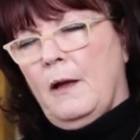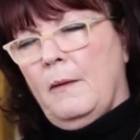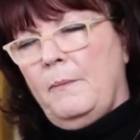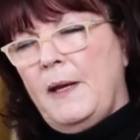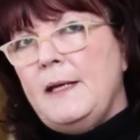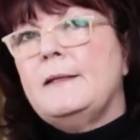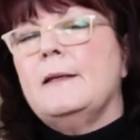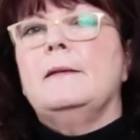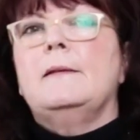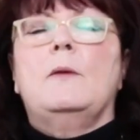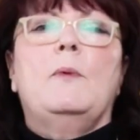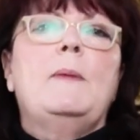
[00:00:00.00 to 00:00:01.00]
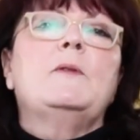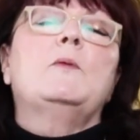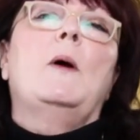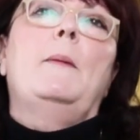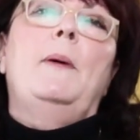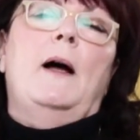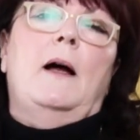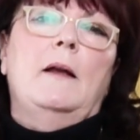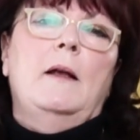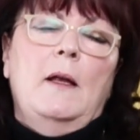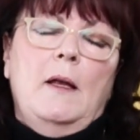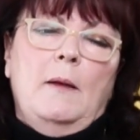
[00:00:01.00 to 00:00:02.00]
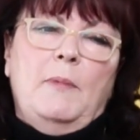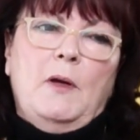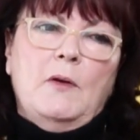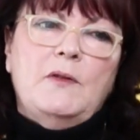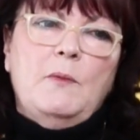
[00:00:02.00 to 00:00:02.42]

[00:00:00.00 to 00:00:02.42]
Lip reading: pieces, the repertoire part, because